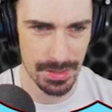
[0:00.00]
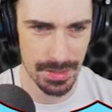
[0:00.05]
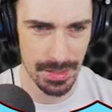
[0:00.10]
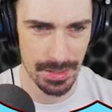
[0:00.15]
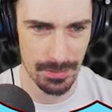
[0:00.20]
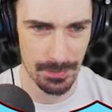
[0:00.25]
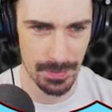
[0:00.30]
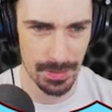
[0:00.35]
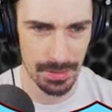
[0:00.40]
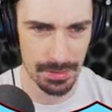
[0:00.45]
to
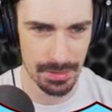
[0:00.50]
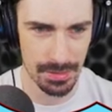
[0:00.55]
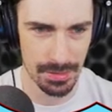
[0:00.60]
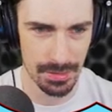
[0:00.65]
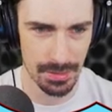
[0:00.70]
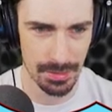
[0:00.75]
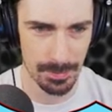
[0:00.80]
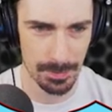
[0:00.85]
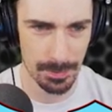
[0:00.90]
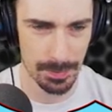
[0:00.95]
give it
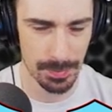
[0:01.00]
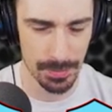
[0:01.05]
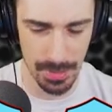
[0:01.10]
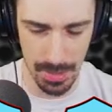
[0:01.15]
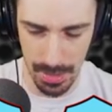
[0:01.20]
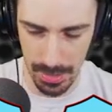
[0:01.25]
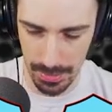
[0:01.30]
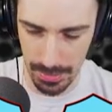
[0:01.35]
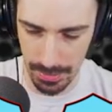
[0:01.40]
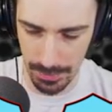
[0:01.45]
a
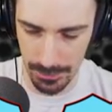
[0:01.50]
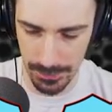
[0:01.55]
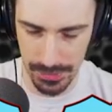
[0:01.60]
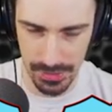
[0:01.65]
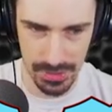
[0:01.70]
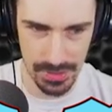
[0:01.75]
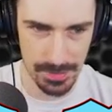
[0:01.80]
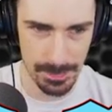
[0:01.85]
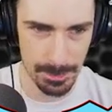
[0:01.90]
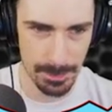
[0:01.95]
block of
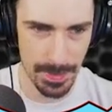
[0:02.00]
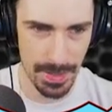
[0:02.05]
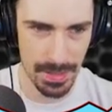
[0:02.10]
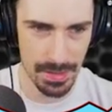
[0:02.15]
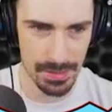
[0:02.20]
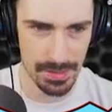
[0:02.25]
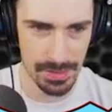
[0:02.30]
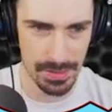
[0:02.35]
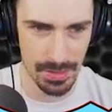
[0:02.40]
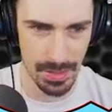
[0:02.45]

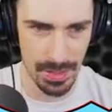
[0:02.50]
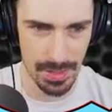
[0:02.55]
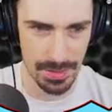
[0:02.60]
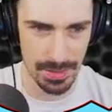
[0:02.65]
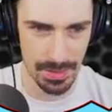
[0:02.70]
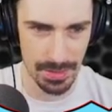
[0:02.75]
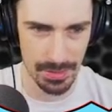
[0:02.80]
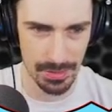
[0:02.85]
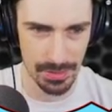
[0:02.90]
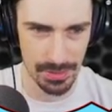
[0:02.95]
space
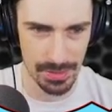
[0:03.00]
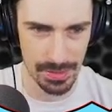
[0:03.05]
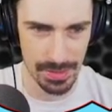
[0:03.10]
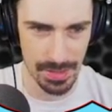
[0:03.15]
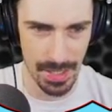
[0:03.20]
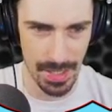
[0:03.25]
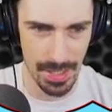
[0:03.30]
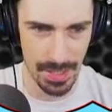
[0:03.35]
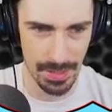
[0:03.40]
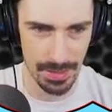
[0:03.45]
on either
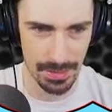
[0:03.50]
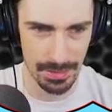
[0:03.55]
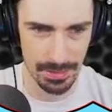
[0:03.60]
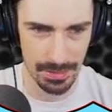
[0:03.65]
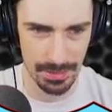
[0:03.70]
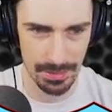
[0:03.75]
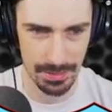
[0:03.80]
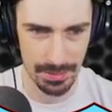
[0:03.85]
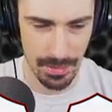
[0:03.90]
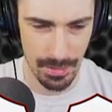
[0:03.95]
side.
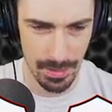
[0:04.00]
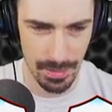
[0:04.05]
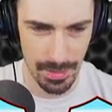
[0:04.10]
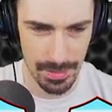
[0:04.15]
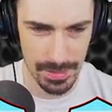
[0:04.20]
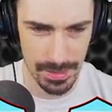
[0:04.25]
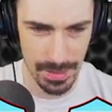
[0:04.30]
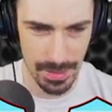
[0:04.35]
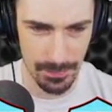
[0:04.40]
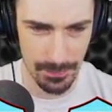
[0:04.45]
All right,
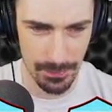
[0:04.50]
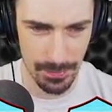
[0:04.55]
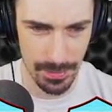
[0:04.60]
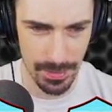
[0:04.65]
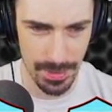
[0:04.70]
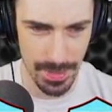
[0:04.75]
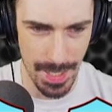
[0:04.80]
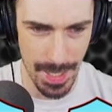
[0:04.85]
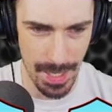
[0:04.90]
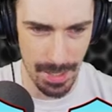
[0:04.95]
let's see if
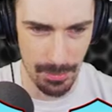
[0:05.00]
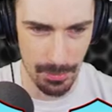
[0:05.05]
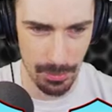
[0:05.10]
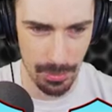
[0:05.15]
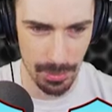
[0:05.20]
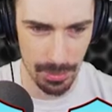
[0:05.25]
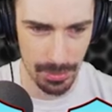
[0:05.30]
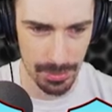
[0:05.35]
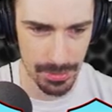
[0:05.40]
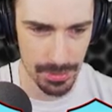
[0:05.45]
that
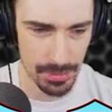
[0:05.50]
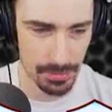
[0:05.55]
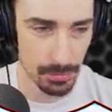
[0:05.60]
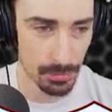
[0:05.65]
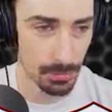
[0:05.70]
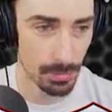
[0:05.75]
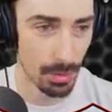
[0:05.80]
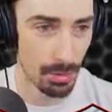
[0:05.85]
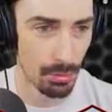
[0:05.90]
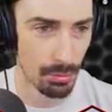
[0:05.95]
works.
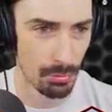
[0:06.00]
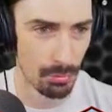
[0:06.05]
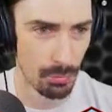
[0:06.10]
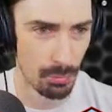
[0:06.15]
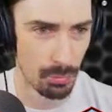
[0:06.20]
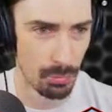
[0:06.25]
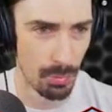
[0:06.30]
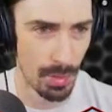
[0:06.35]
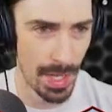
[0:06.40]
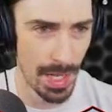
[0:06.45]
Oh,
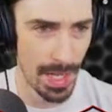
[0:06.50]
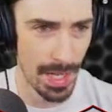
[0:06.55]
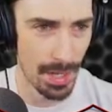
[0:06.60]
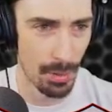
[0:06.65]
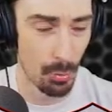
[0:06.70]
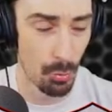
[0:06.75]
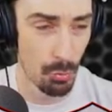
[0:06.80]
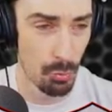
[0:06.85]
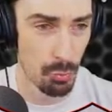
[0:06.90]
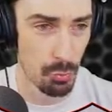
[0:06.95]
wow.
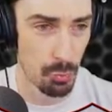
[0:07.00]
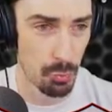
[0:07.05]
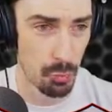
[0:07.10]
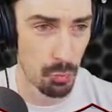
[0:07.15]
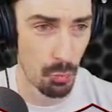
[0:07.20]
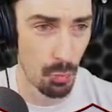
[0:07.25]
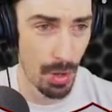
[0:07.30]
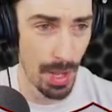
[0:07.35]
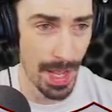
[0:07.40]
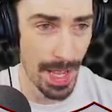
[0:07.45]
Oh,
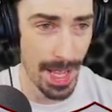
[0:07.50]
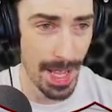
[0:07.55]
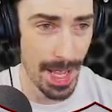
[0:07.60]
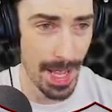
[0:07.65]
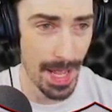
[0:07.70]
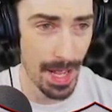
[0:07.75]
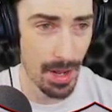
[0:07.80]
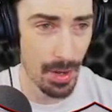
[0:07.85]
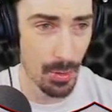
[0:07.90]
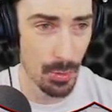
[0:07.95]

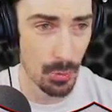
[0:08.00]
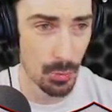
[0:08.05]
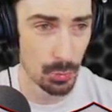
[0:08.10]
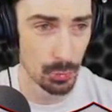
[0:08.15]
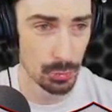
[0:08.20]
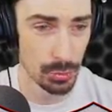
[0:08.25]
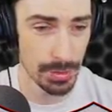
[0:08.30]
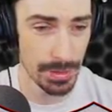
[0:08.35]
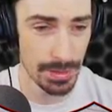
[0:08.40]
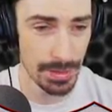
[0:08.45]
wow.
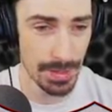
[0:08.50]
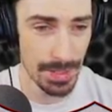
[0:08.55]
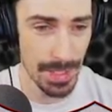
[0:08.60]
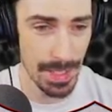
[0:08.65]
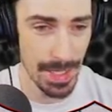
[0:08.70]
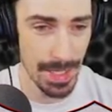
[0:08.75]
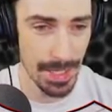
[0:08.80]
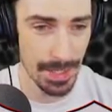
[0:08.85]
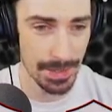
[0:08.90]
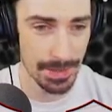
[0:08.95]
Look at
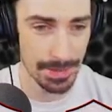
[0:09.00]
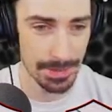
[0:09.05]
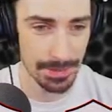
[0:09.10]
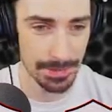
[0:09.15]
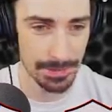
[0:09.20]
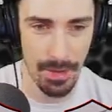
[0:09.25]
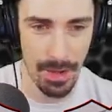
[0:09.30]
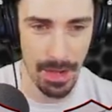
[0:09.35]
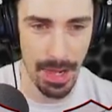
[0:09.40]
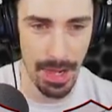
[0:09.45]
that.
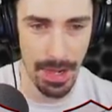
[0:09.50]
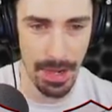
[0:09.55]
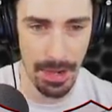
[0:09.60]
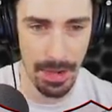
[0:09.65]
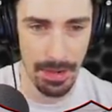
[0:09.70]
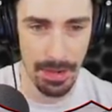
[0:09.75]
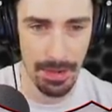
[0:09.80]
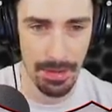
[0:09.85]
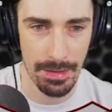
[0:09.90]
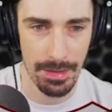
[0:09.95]
Huh.
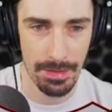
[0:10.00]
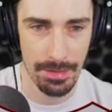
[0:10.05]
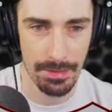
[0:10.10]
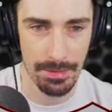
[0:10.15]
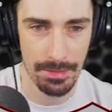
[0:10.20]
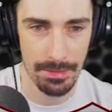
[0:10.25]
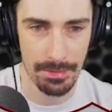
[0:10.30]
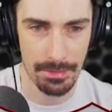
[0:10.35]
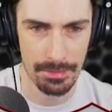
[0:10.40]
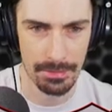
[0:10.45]

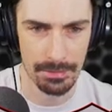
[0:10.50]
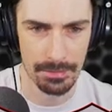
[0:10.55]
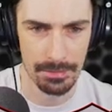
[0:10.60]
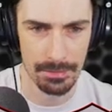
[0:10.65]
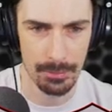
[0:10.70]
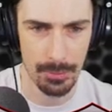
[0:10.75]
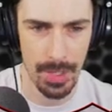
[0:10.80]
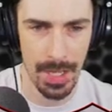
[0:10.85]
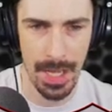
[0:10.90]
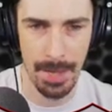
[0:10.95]

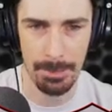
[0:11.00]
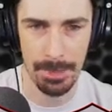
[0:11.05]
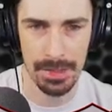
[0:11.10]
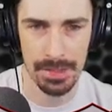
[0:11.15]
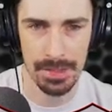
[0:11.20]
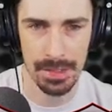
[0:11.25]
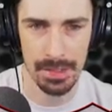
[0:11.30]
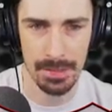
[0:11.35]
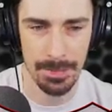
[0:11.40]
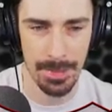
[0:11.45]
What
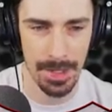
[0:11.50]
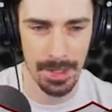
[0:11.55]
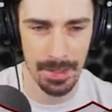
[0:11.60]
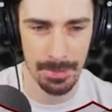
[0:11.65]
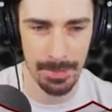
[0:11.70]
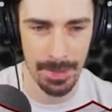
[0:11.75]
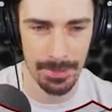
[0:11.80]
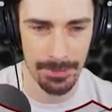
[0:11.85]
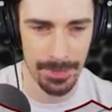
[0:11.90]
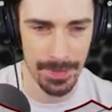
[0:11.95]
happened to the back
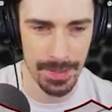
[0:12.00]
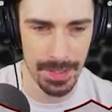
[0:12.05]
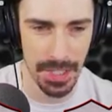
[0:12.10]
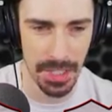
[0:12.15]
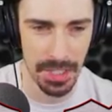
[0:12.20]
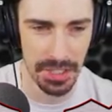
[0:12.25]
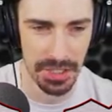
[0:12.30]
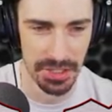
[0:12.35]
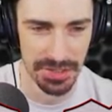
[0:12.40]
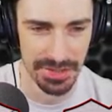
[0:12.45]
of my
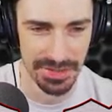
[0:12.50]
vehicle?